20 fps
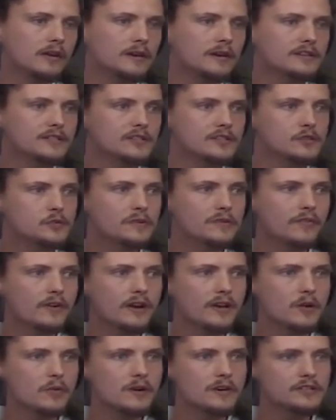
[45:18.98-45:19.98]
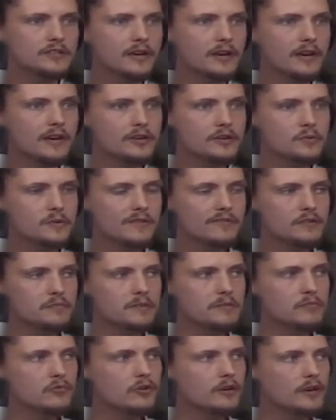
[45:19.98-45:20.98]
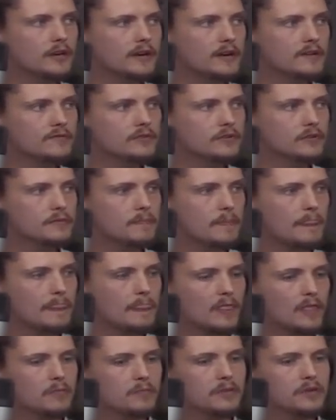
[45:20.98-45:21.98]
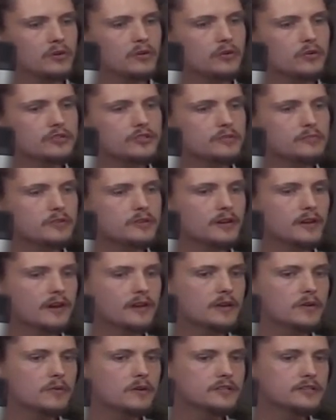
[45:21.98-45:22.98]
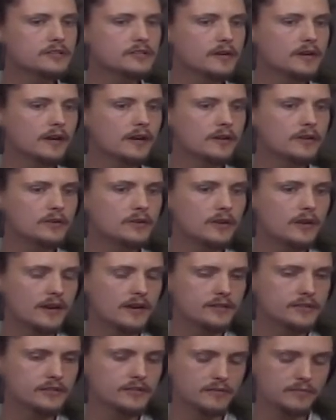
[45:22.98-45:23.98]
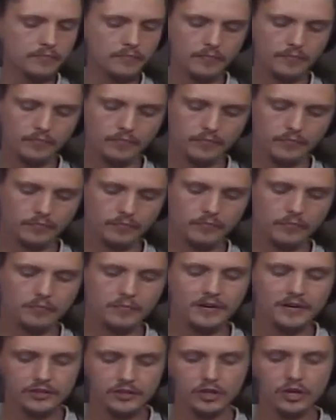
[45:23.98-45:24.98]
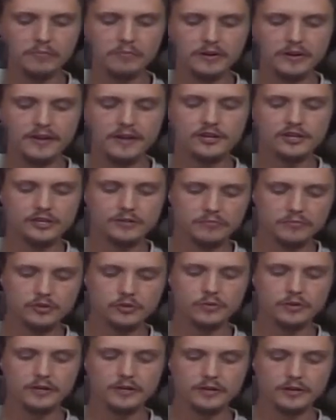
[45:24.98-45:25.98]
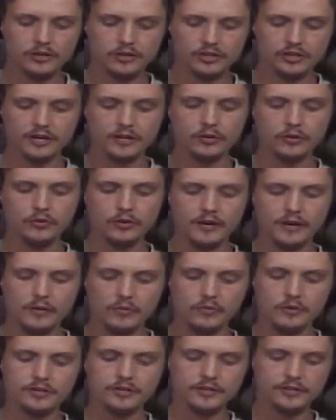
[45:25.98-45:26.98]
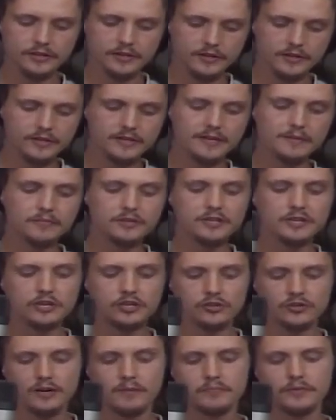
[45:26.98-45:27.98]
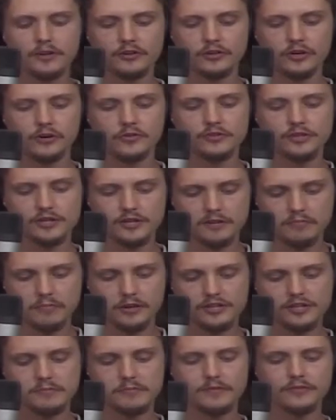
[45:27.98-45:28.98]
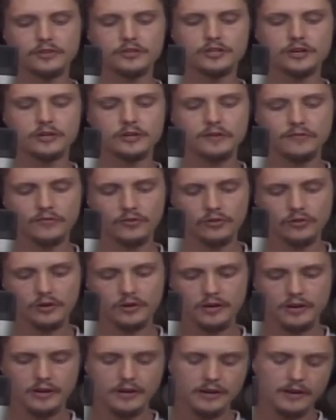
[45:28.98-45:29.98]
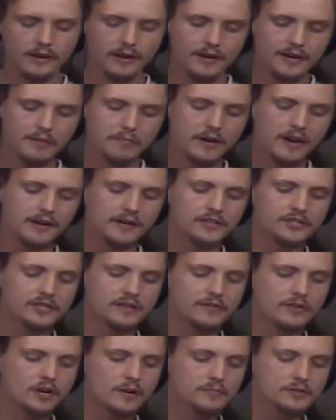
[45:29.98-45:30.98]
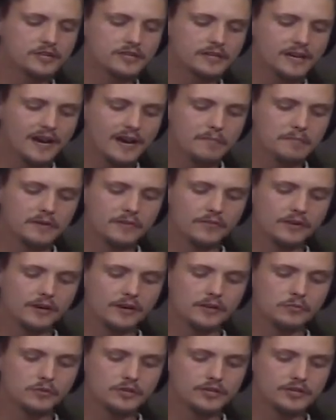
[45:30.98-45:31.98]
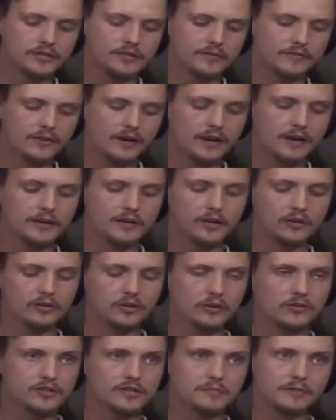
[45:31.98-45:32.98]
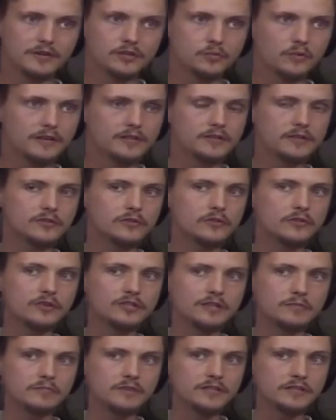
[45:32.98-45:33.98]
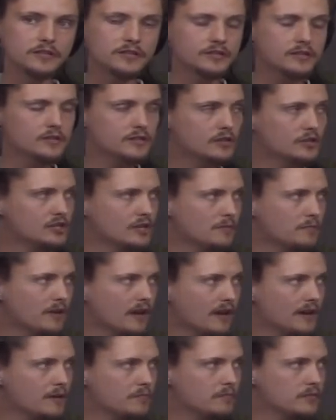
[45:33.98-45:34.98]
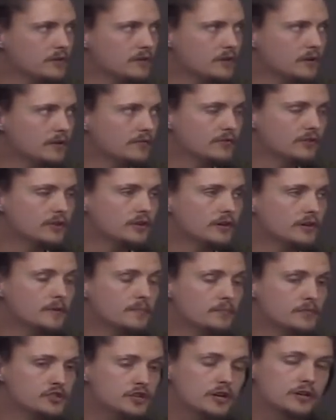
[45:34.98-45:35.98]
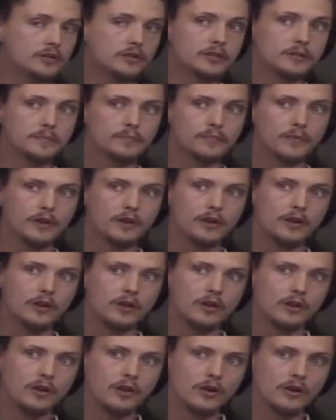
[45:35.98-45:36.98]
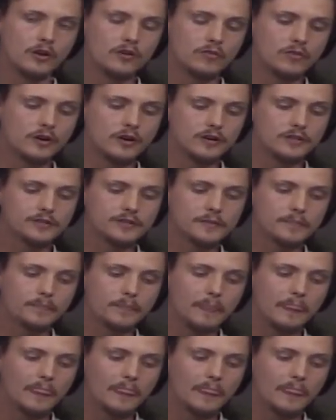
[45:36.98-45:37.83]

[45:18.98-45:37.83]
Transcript: In essence, with ayahuasca, you do have to be more careful because I mean ayahuasca has I mean it's combination between chacruna, which is the DMT shrub that grows in the bottom of the jungle floor, and the Banisteriopsis capi vine, which is the vine that grows about 20, 30 meters in the top canopy of the jungle. Right?